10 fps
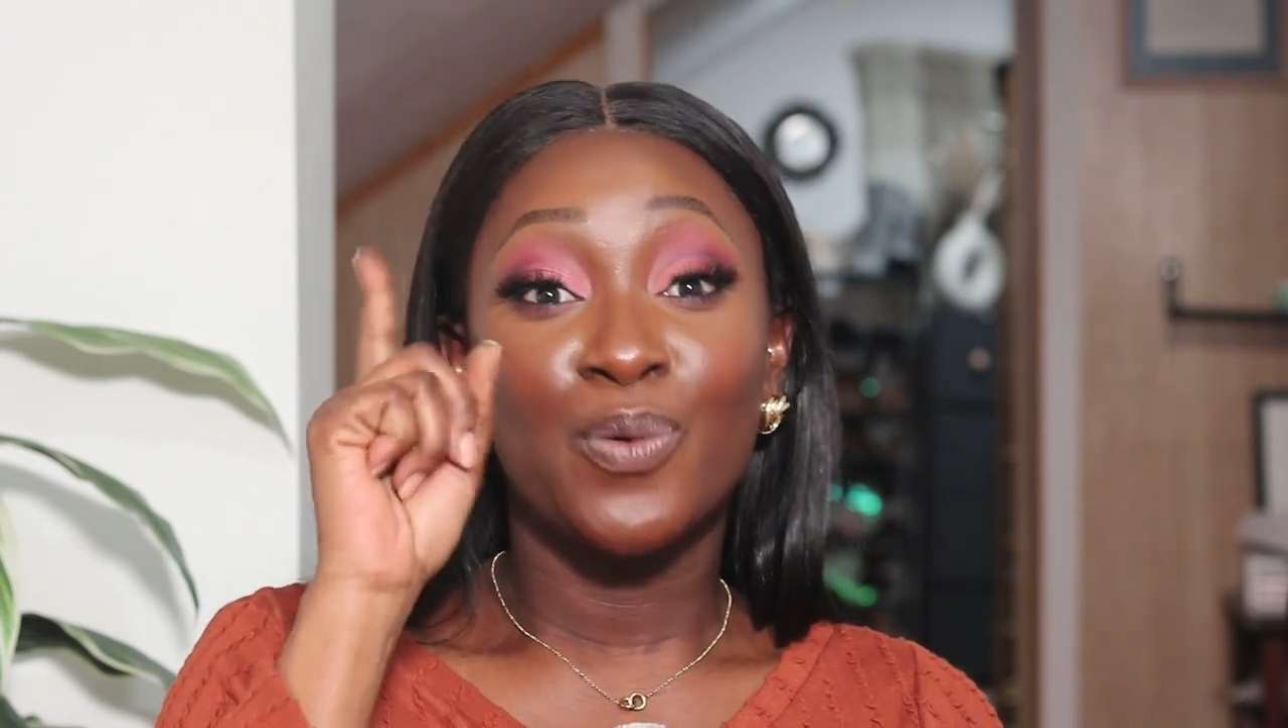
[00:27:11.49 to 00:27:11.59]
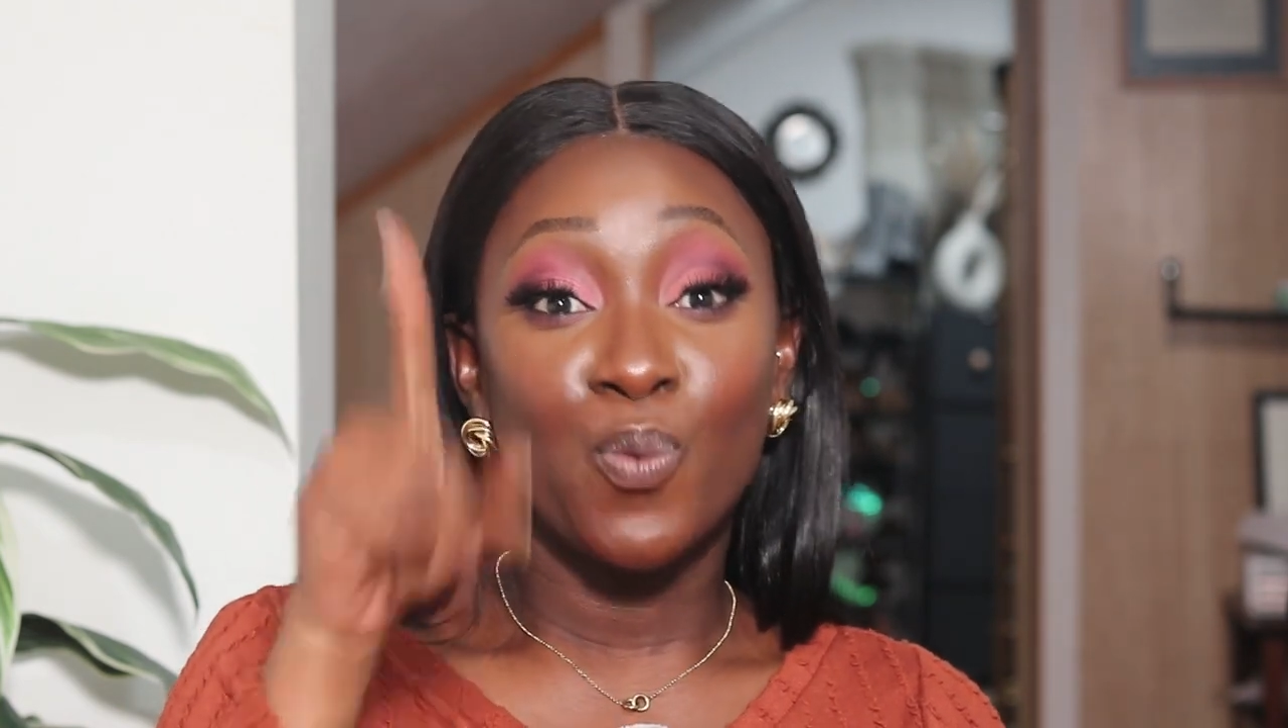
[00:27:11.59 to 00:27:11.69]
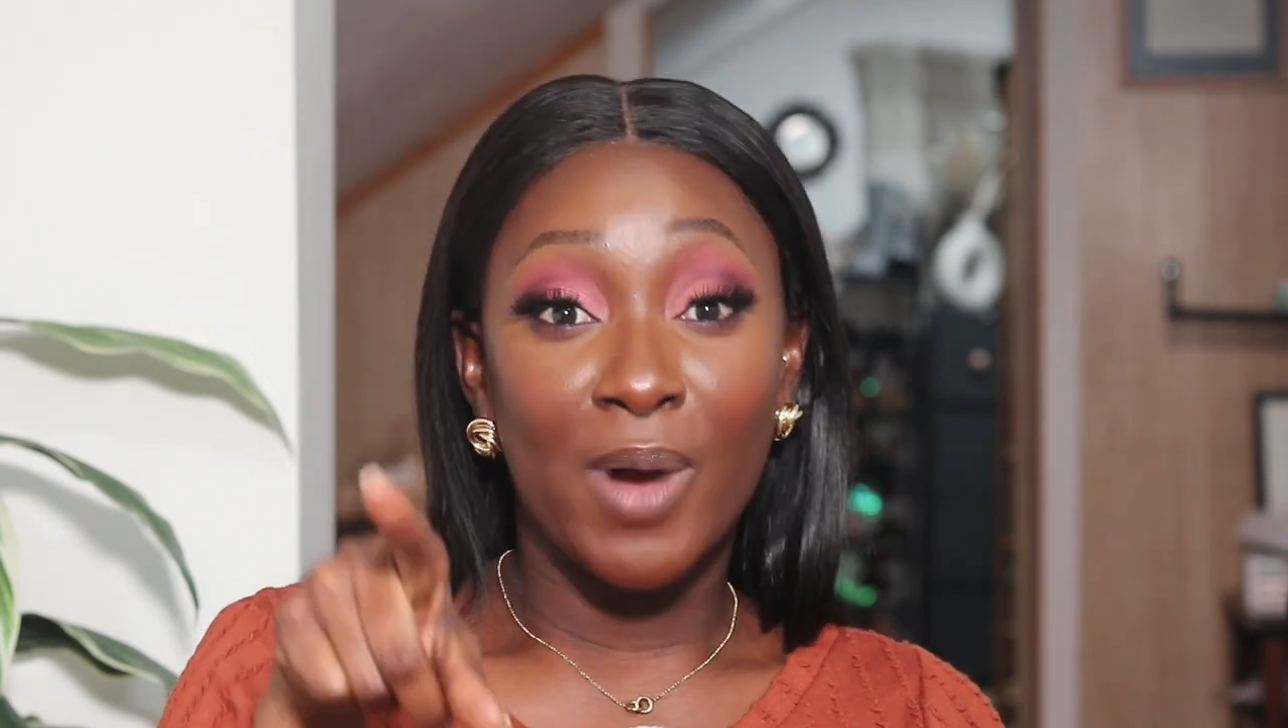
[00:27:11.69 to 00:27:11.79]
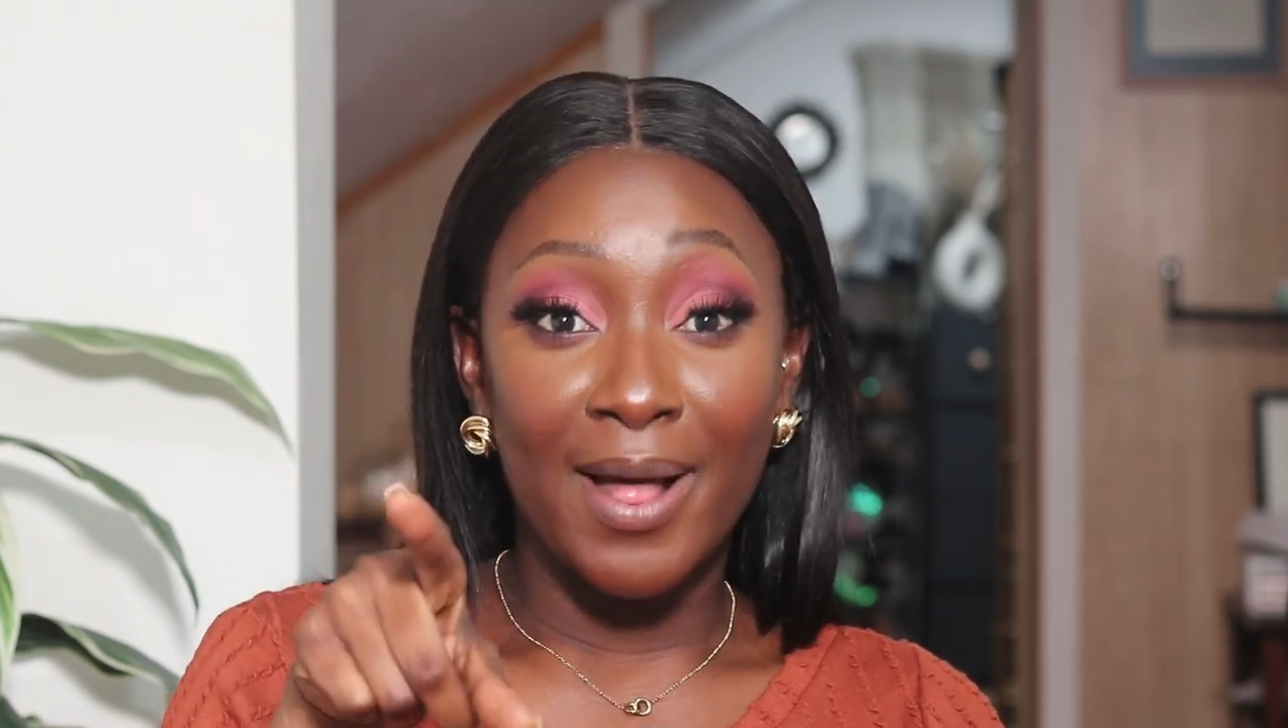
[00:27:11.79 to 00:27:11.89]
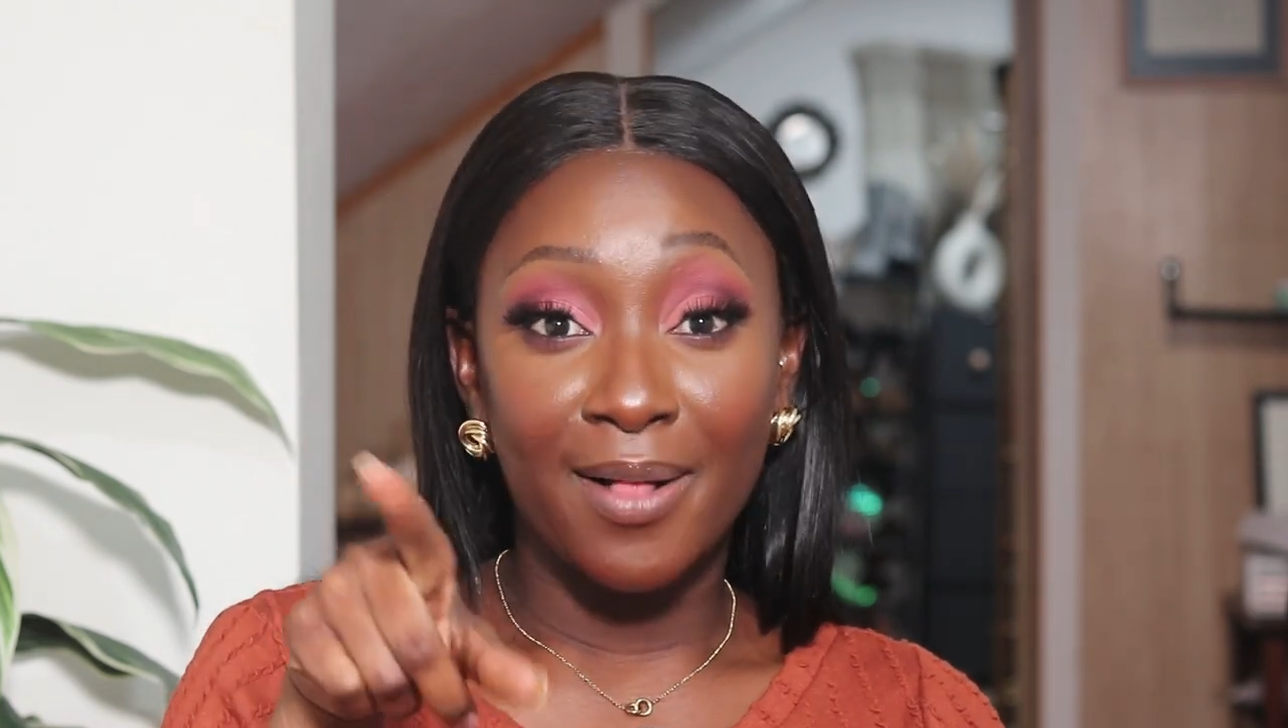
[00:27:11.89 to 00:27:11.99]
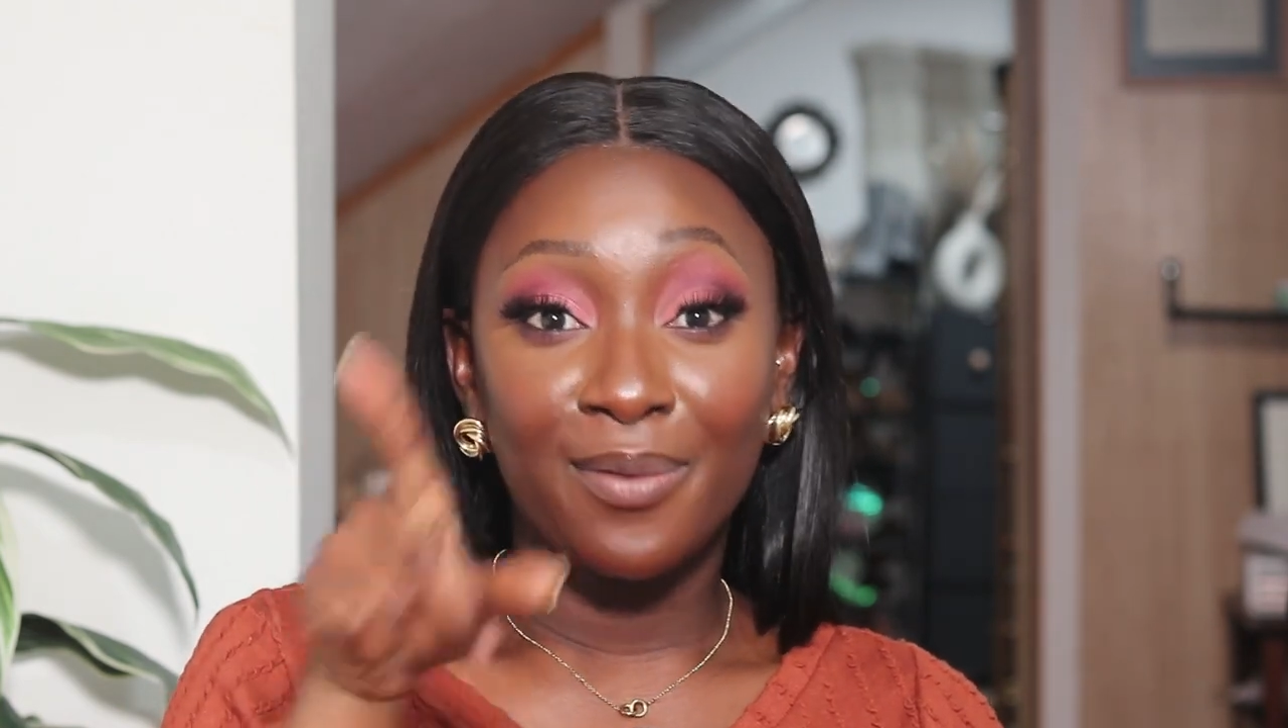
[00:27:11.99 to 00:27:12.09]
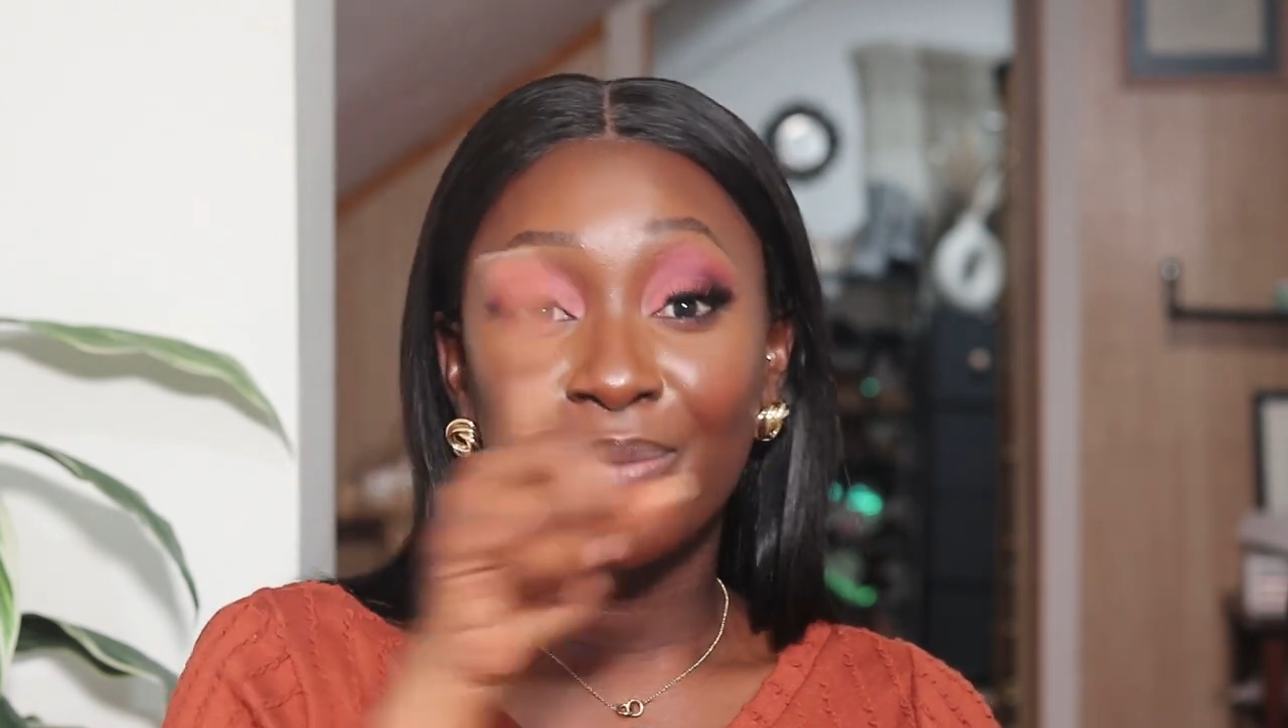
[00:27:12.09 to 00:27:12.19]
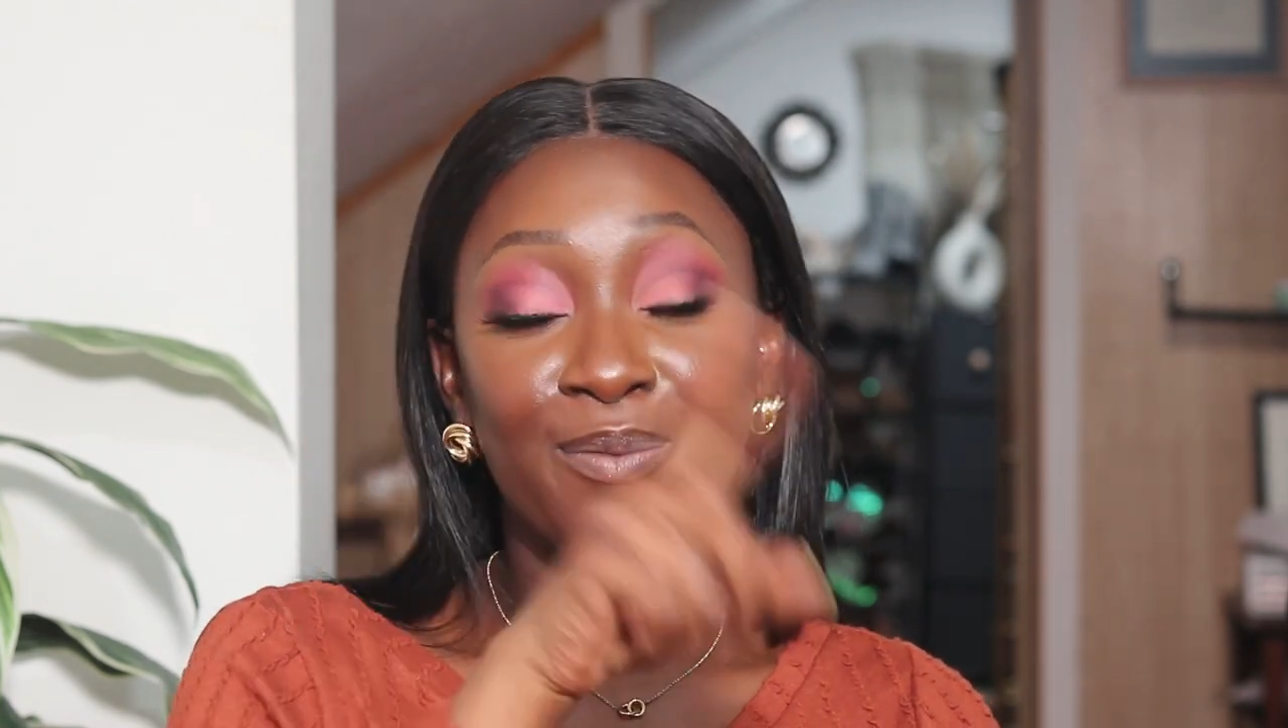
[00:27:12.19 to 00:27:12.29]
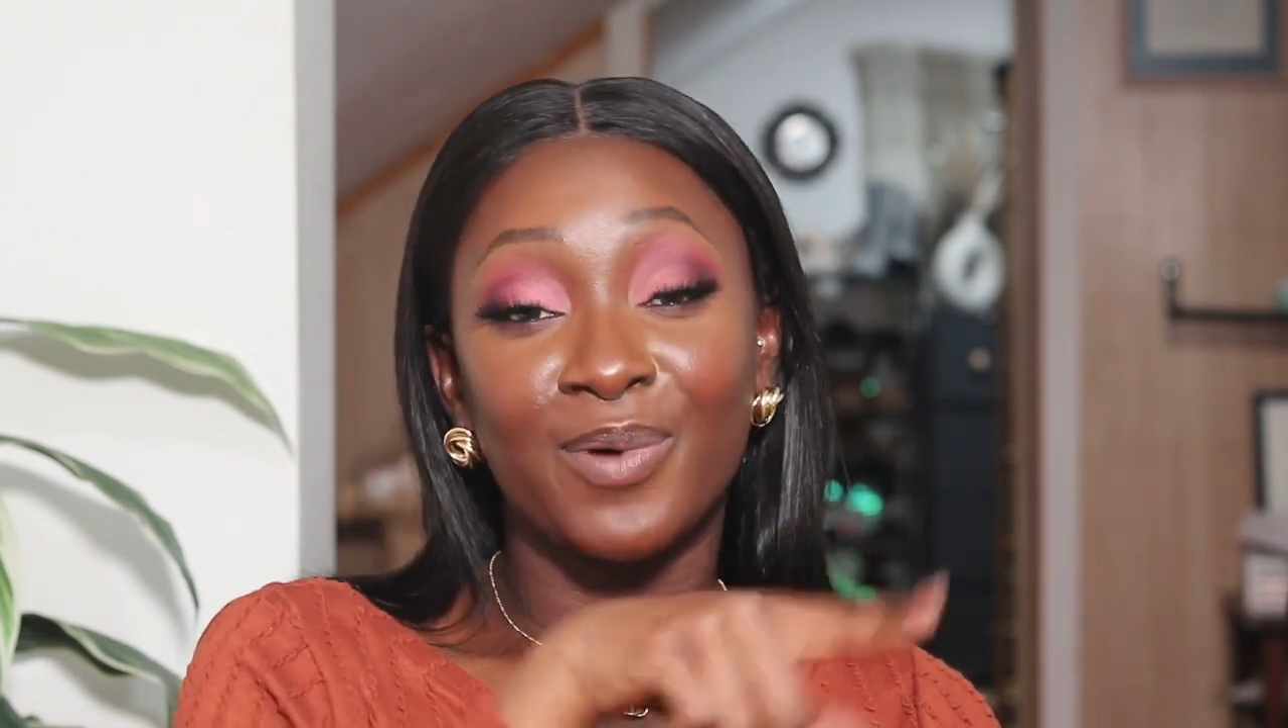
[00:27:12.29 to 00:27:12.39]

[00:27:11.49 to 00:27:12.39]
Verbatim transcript: well